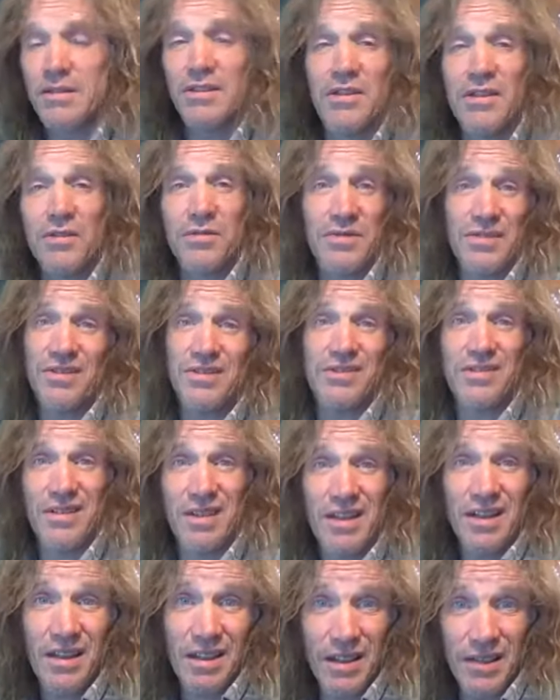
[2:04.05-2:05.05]
He knows he's an
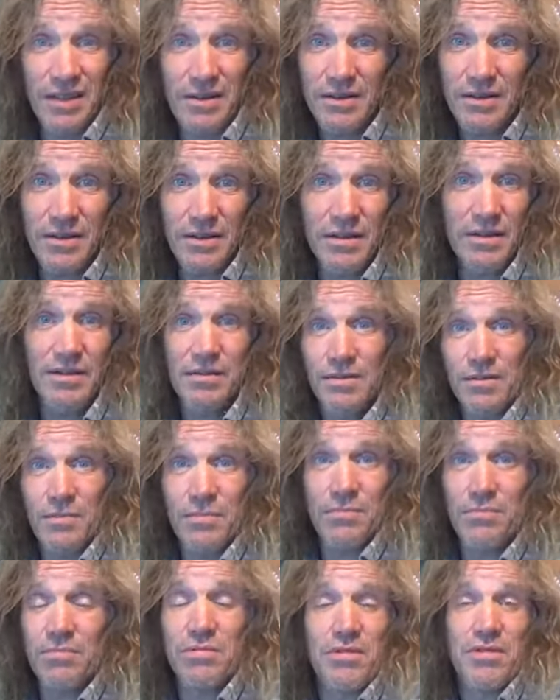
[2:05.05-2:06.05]
atheist. He just don't.
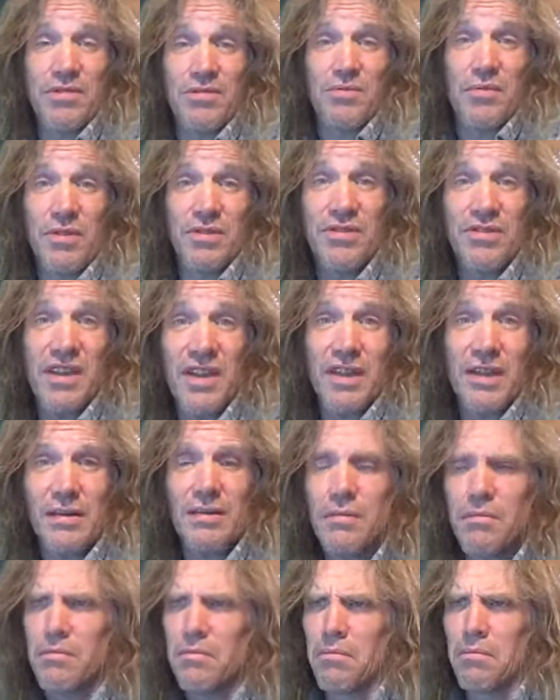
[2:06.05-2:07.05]
He doesn't want to say it.
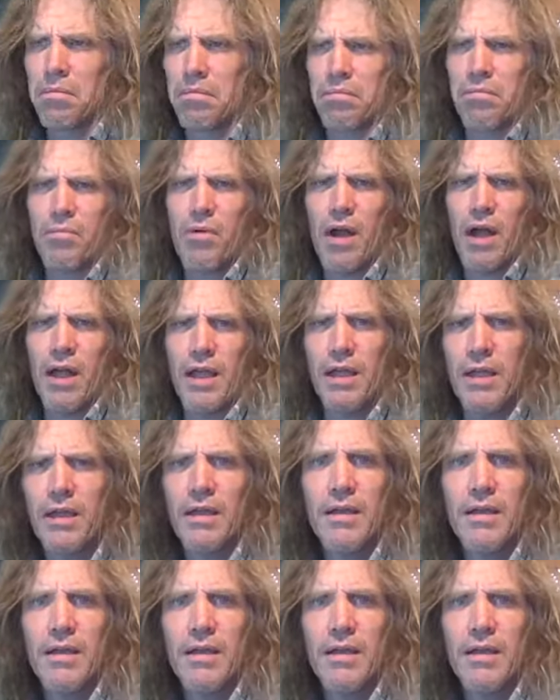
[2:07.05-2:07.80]
Why?